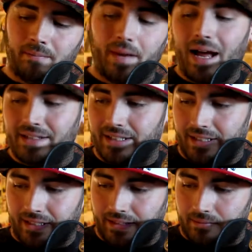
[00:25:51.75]
Not
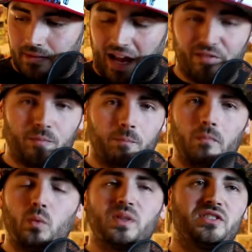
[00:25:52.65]
digging it. I
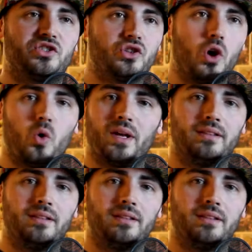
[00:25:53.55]
was so